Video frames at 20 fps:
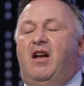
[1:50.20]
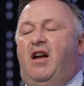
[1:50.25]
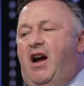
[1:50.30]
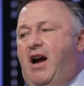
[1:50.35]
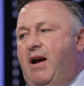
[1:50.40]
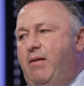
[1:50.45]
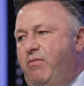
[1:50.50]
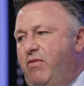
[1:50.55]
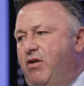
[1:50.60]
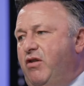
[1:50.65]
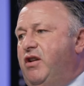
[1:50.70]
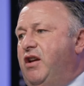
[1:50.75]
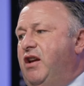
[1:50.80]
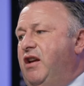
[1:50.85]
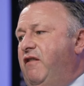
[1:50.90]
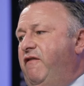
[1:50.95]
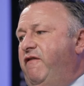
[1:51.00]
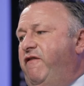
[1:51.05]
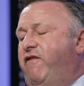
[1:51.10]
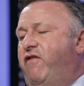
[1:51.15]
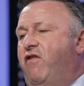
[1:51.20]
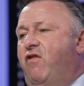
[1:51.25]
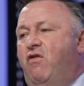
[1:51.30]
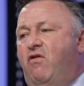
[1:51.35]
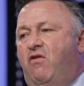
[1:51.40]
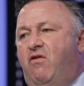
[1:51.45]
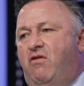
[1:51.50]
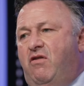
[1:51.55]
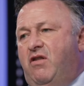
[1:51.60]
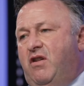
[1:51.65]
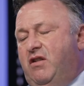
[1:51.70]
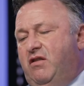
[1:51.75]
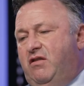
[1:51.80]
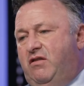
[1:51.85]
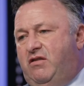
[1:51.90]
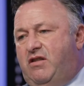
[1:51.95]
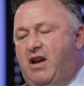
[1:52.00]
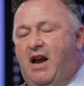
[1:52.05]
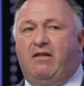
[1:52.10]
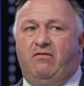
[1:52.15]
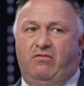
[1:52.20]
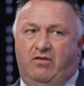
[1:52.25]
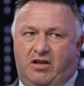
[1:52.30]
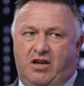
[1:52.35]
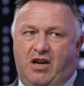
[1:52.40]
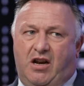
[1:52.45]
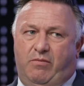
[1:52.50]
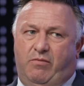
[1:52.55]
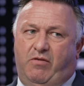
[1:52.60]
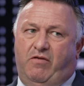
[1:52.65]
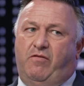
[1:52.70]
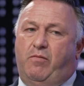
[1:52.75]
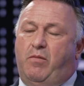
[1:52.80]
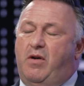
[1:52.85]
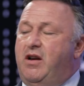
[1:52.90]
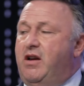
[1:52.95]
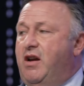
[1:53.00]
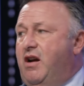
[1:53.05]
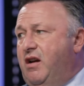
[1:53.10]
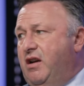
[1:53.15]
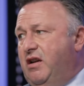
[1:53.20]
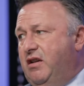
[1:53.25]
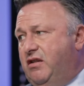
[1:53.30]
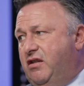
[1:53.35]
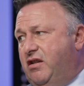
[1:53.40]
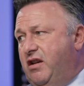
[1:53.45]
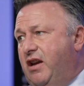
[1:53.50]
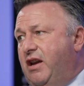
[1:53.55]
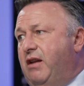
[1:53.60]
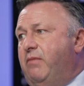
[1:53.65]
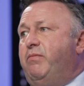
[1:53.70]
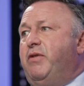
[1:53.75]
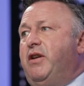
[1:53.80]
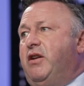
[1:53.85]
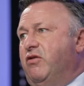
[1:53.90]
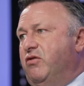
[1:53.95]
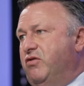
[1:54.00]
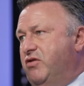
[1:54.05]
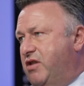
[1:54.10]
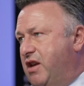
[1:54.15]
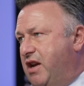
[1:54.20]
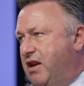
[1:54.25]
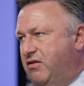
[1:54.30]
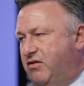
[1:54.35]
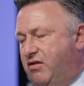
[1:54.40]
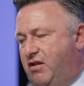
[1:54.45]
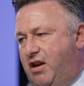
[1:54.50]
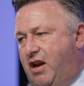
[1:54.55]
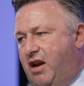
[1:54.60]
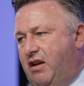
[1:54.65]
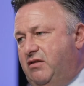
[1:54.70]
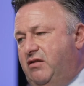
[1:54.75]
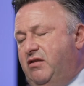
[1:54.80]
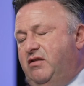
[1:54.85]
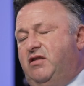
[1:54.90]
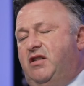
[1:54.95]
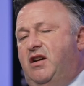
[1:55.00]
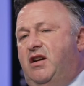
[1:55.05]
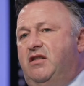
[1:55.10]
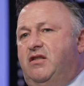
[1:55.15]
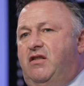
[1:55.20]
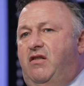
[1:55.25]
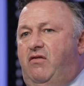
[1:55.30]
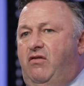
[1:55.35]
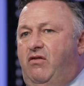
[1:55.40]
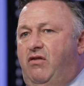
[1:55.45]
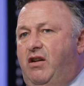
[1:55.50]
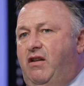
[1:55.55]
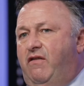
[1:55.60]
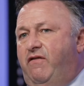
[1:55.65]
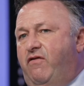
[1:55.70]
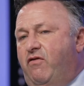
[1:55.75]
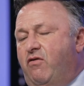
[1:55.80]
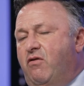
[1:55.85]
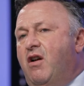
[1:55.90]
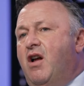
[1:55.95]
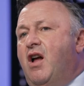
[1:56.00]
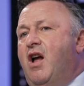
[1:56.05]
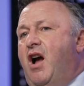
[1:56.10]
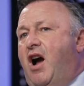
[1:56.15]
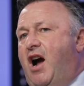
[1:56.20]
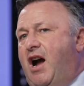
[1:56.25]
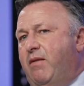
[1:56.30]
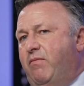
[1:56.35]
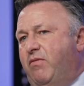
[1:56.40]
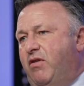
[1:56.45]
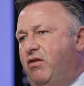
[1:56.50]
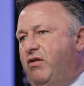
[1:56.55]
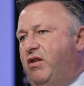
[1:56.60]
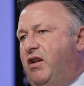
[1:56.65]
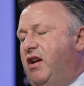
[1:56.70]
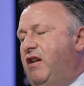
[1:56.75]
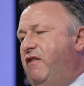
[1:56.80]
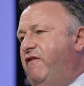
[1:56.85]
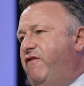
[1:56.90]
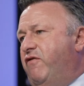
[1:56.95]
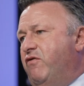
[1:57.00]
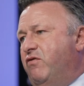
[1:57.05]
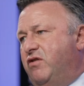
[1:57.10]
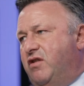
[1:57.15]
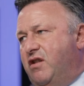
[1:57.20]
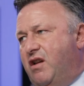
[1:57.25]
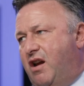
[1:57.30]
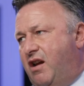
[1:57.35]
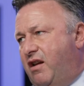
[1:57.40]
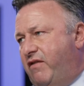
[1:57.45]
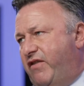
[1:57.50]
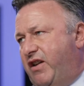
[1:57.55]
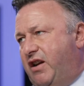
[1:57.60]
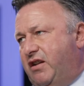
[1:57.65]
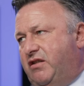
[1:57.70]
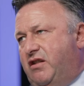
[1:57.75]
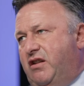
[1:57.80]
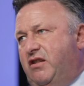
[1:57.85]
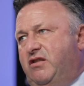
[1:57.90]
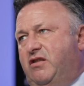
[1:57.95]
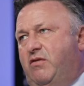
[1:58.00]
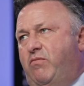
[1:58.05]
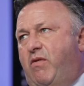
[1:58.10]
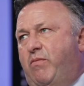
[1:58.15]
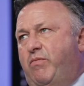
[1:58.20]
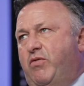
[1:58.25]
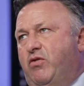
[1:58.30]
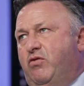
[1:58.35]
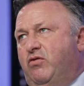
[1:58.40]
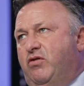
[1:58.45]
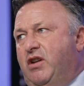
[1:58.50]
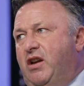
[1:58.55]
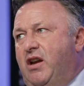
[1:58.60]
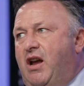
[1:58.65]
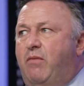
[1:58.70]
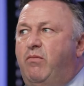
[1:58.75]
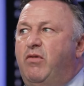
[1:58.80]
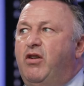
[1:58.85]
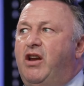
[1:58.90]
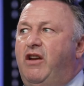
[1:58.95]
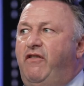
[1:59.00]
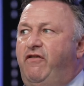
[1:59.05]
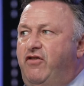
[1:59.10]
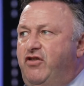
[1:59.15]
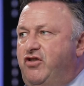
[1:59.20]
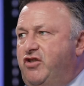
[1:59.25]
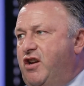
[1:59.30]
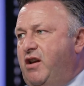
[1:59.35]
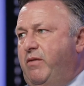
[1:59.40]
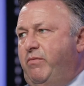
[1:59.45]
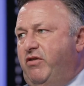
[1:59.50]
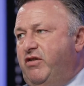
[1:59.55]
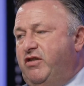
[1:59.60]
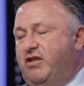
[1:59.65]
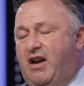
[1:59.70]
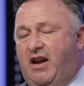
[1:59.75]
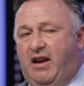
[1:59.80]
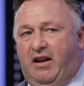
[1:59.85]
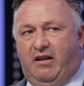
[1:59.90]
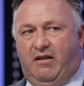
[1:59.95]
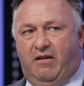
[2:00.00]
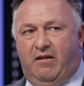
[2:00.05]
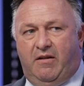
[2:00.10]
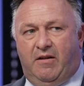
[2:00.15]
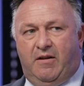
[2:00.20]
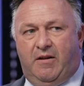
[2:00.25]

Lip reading: I'm looking for downtime of my IT because that's the exercise I'm looking for. I'm looking for denial of access to my building. I'm looking for a cyber attack.